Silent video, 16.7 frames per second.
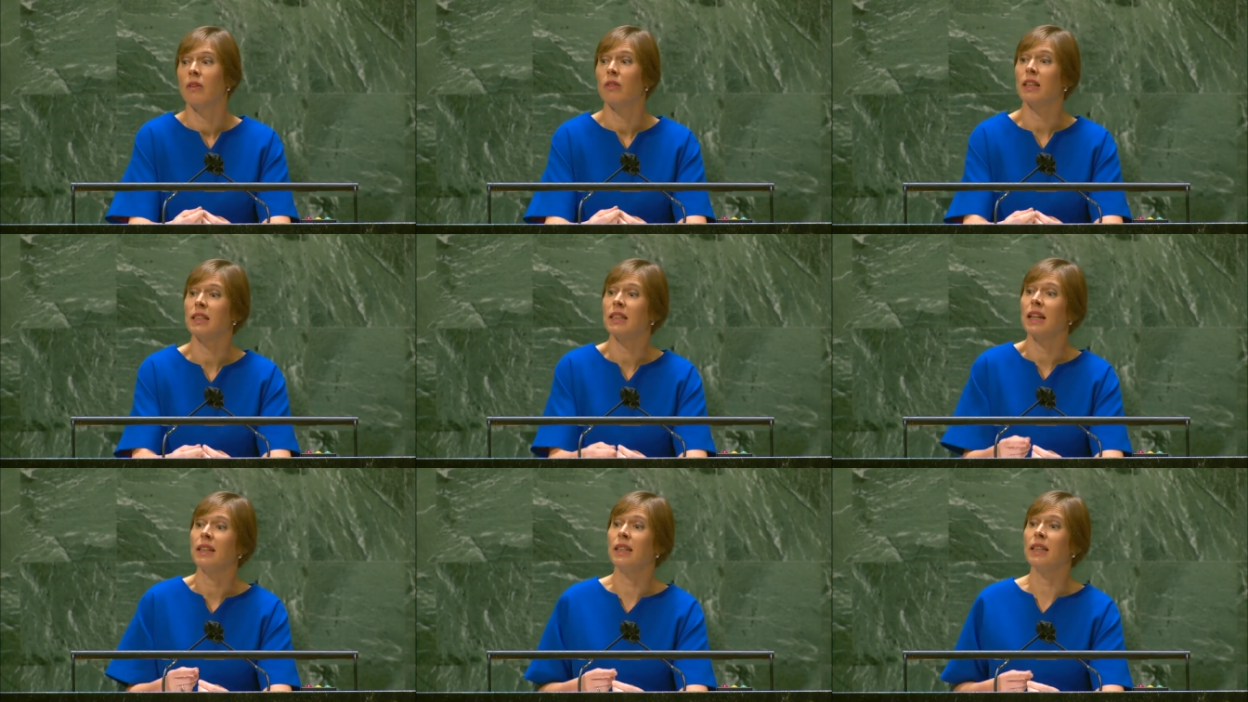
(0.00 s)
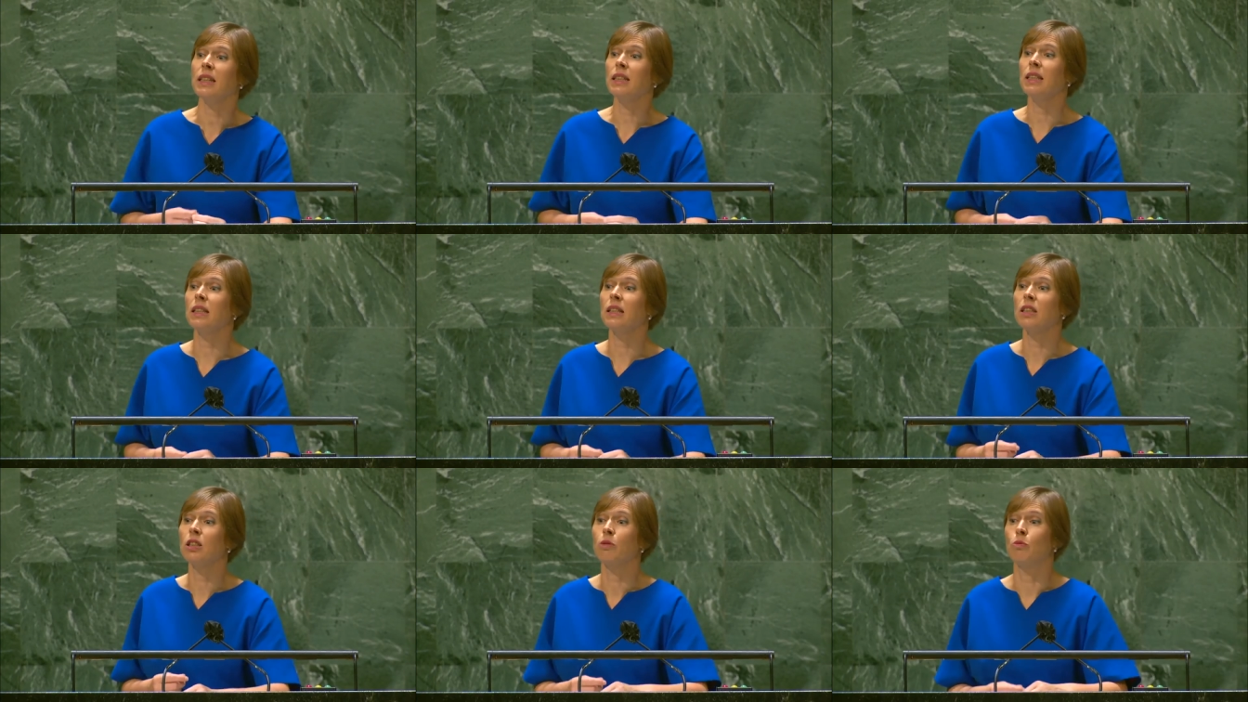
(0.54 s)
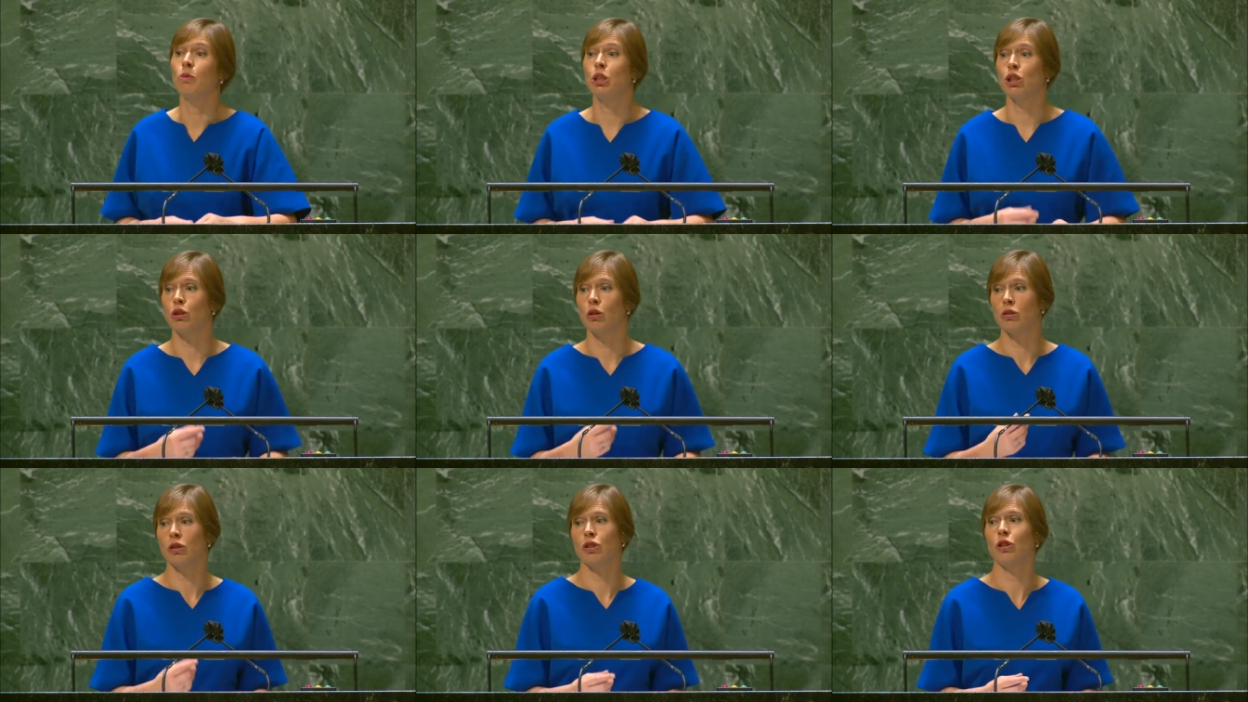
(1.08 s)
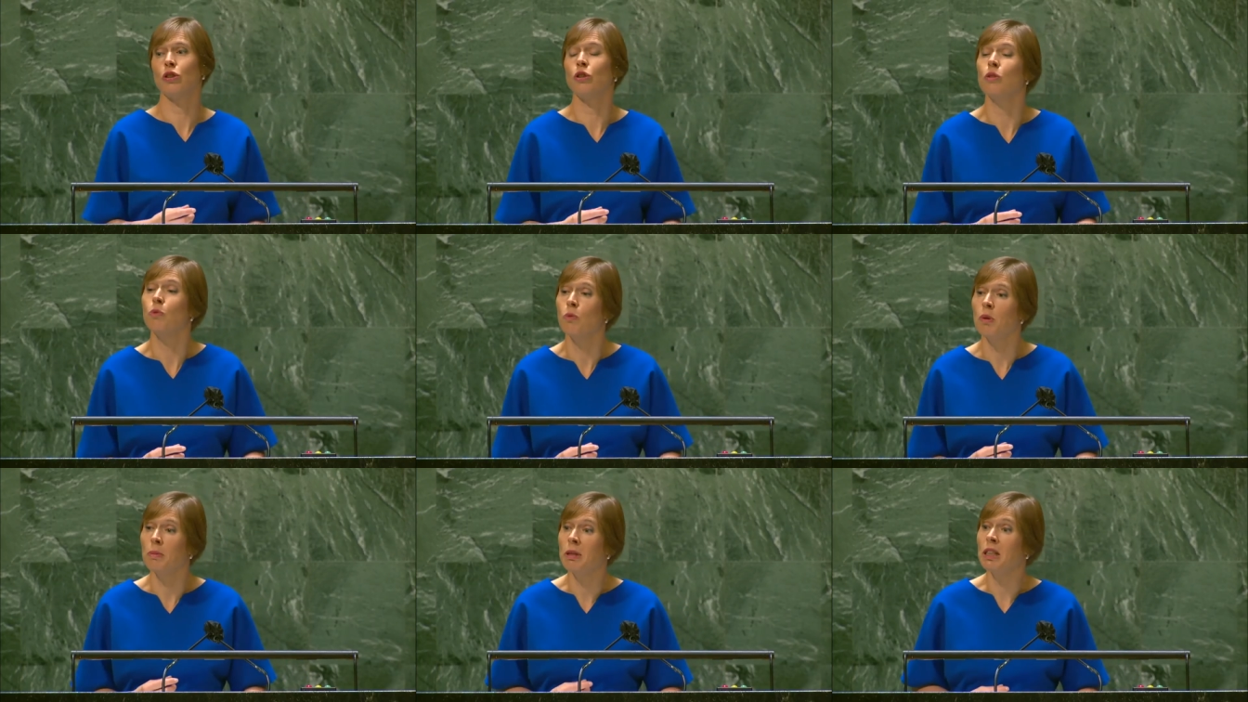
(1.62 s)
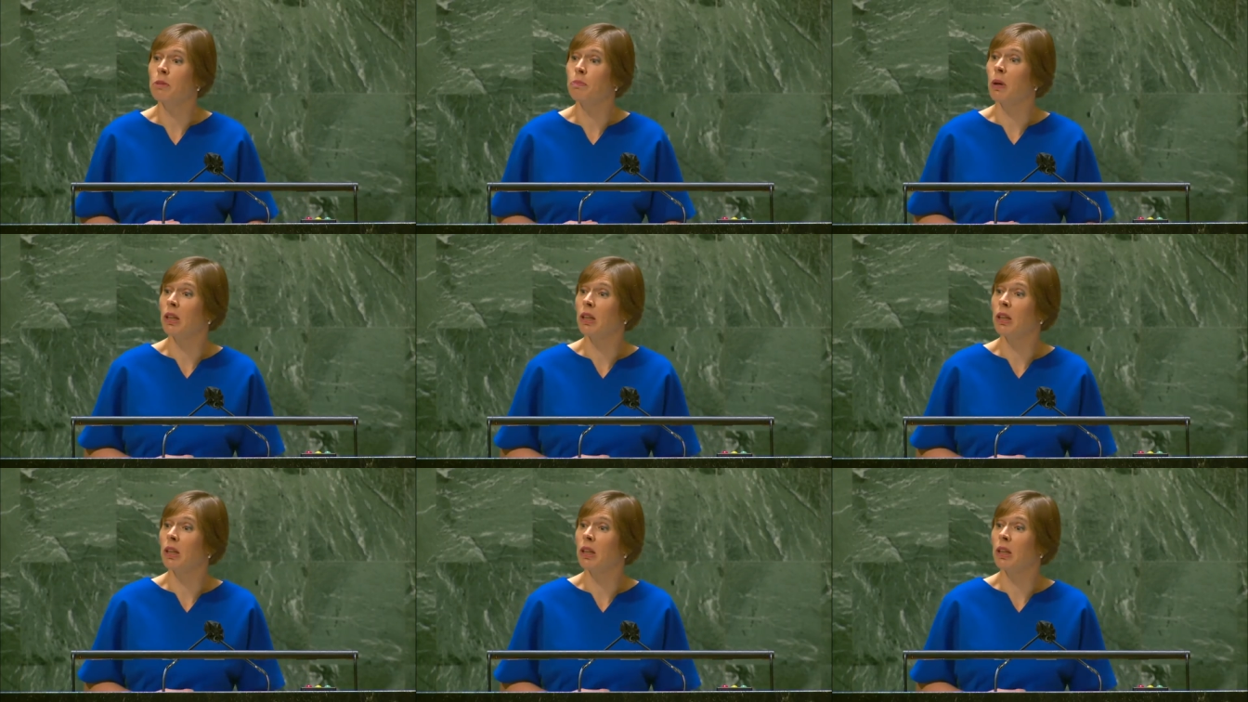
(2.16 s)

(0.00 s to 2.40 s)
The statistics which concern women's